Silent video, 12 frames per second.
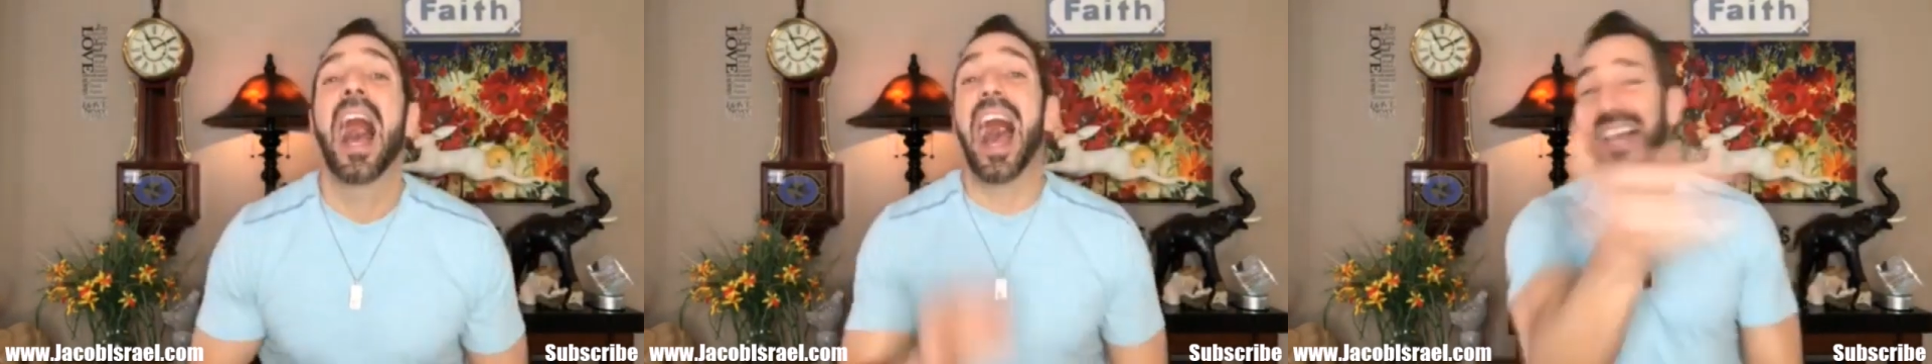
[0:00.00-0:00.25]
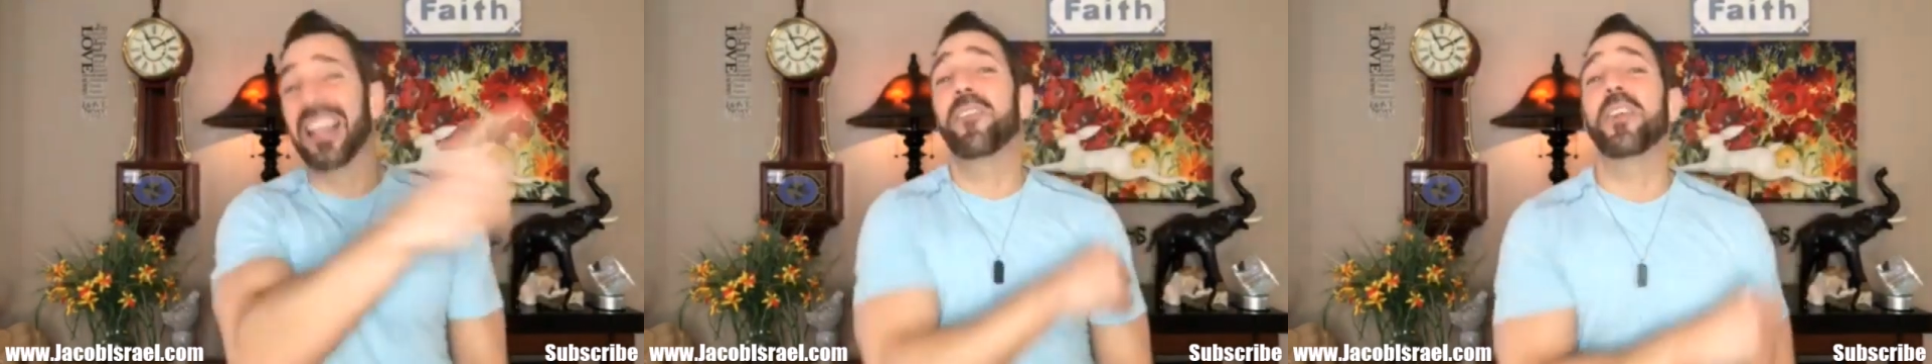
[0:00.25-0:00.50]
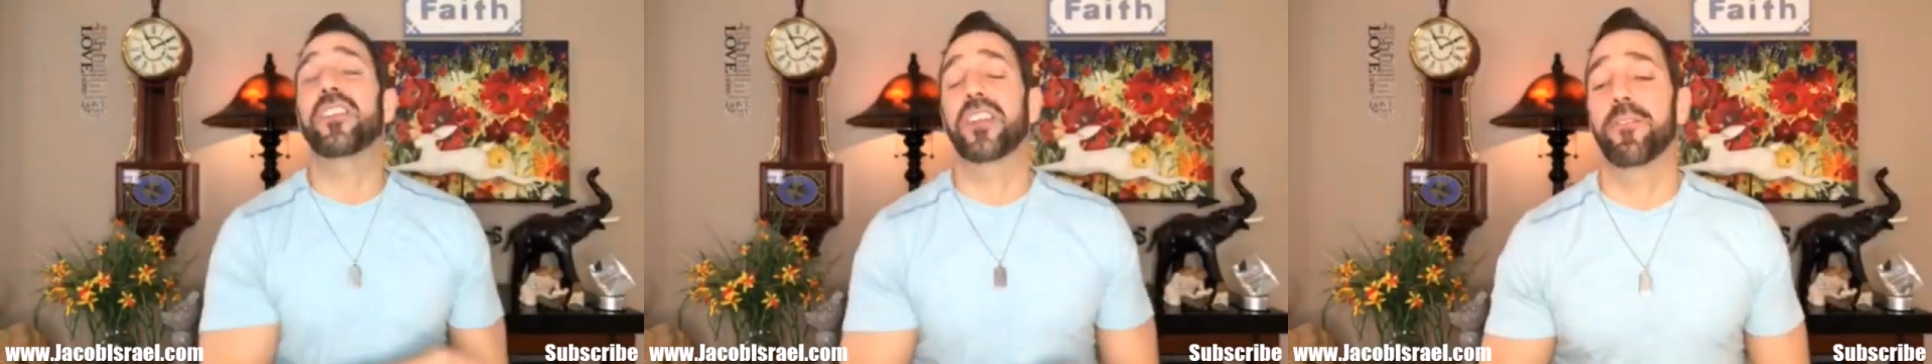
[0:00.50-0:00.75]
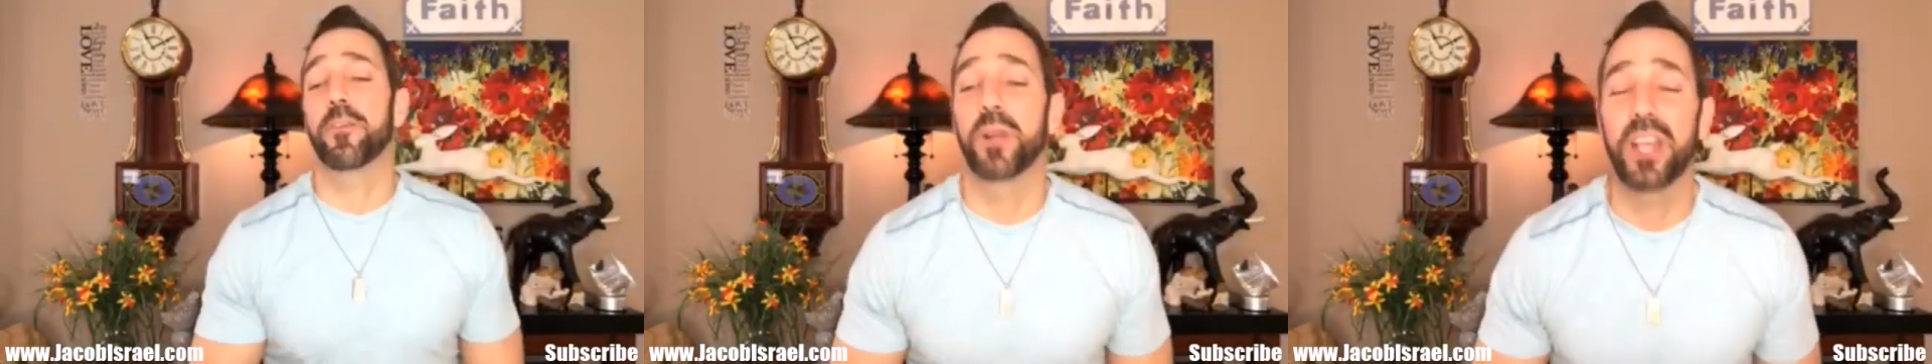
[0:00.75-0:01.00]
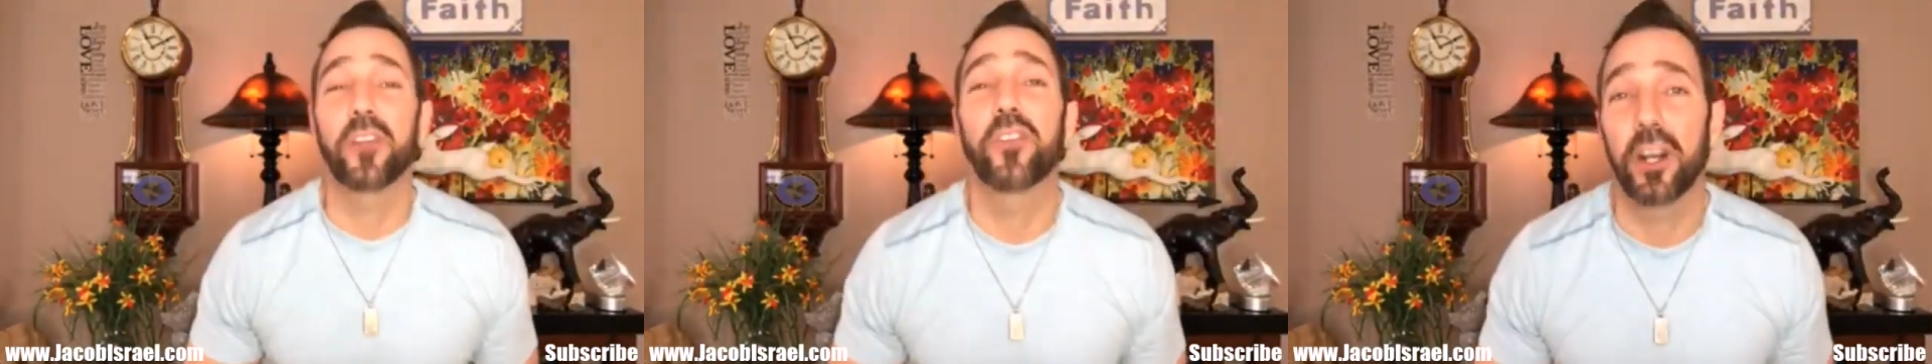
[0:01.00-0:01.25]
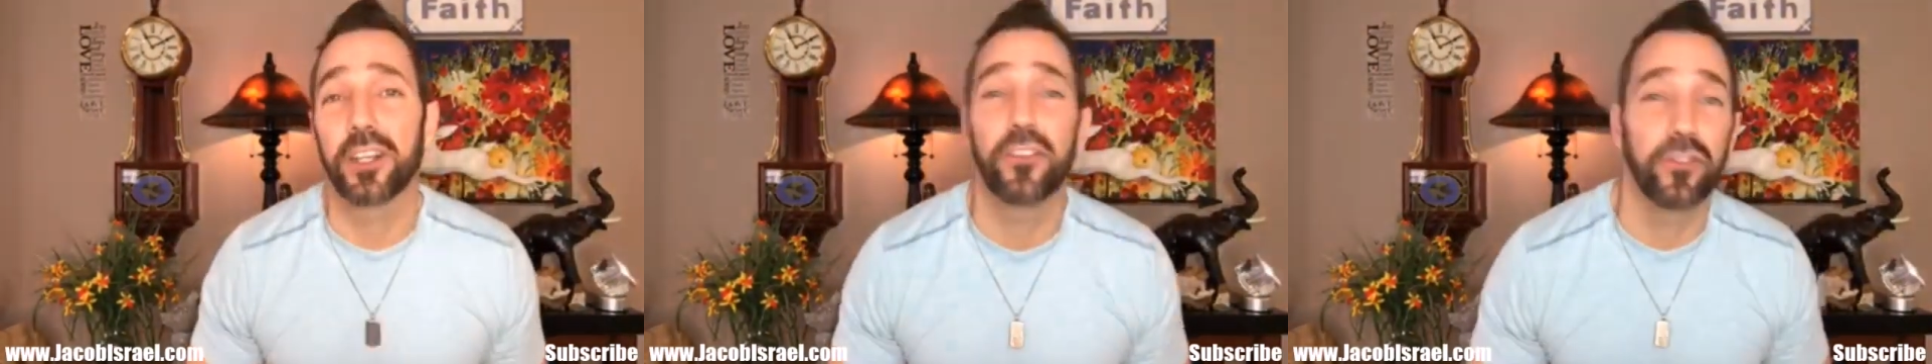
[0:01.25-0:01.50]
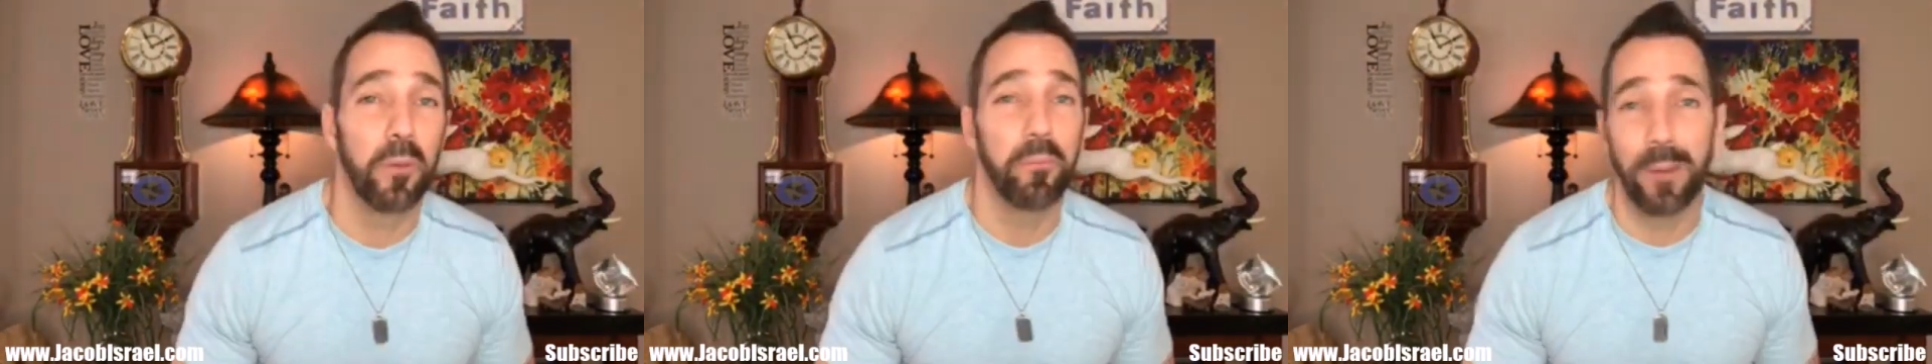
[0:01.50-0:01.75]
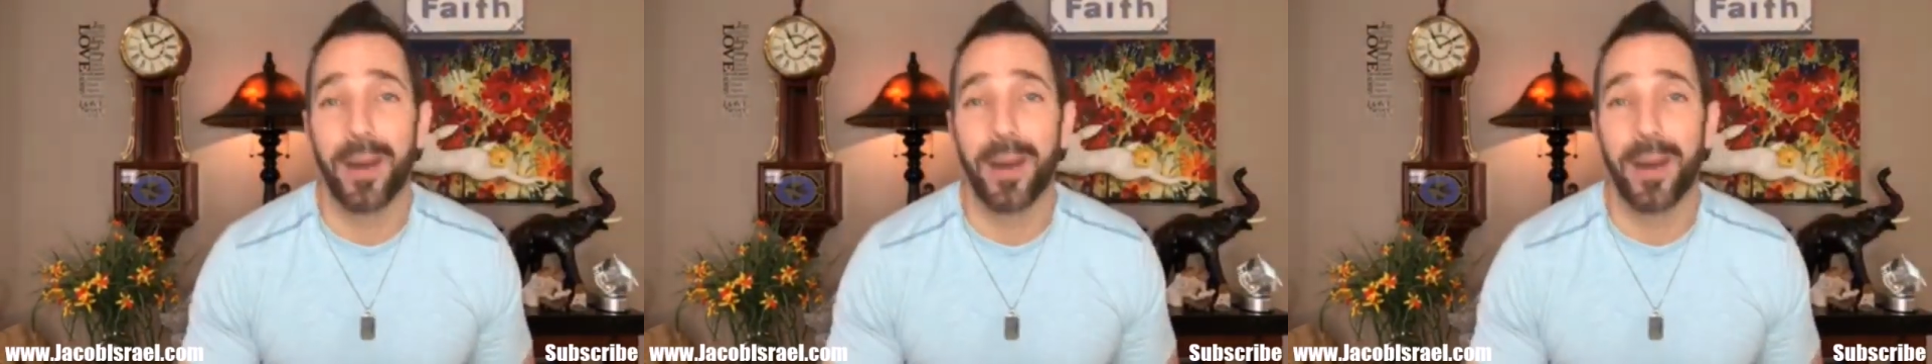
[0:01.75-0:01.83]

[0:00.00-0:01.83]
I love each and every one of you. I'll talk to you soon.